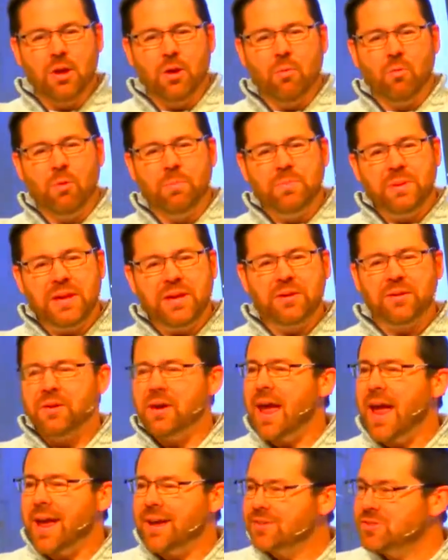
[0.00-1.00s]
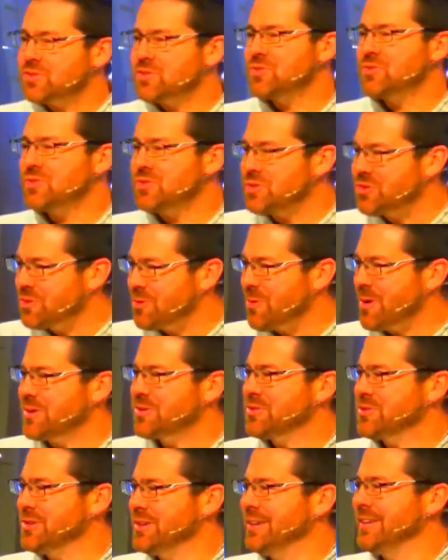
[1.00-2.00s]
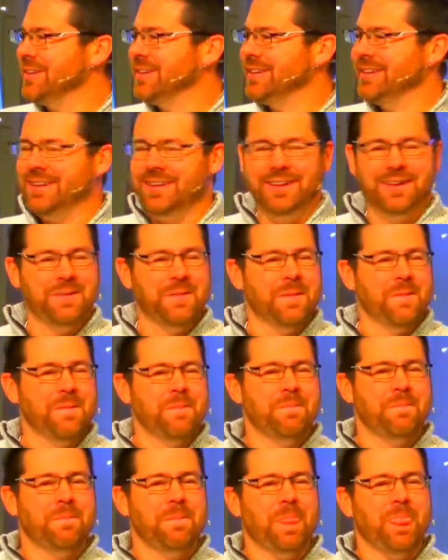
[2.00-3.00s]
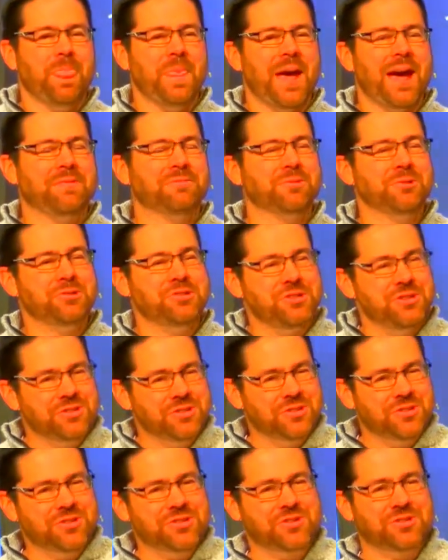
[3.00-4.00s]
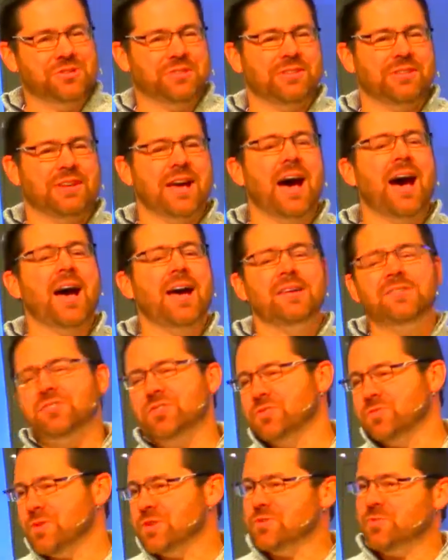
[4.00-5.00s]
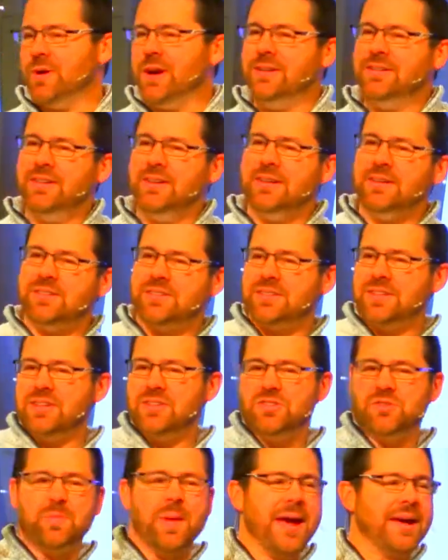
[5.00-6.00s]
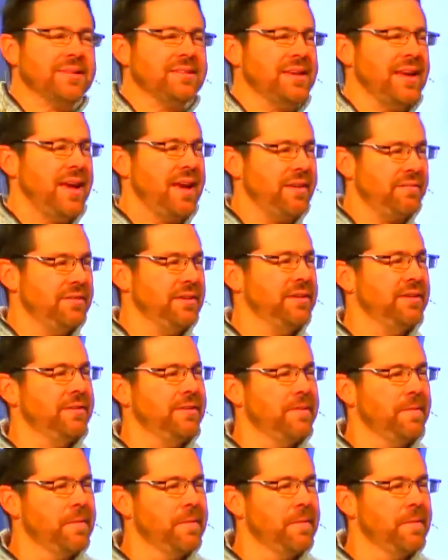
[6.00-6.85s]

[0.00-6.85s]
Well, Peter answers this question after Jesus dies, is resurrected, ascends back to heaven.